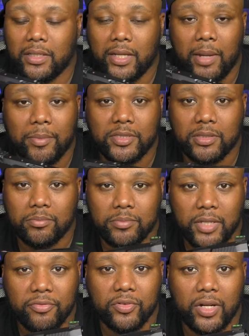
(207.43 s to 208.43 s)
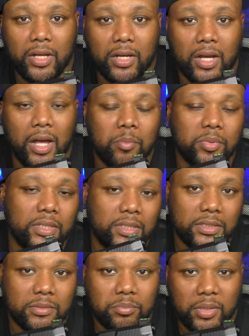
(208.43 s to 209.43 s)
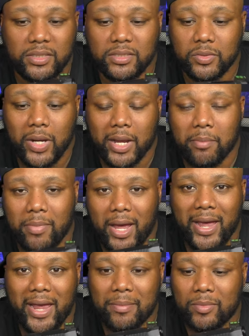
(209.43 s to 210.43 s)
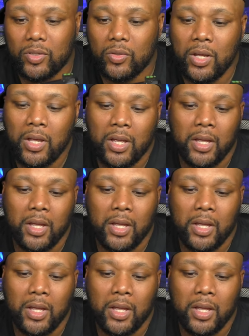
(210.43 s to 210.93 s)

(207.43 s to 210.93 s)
gave me some different companies and places where I can buy ammo.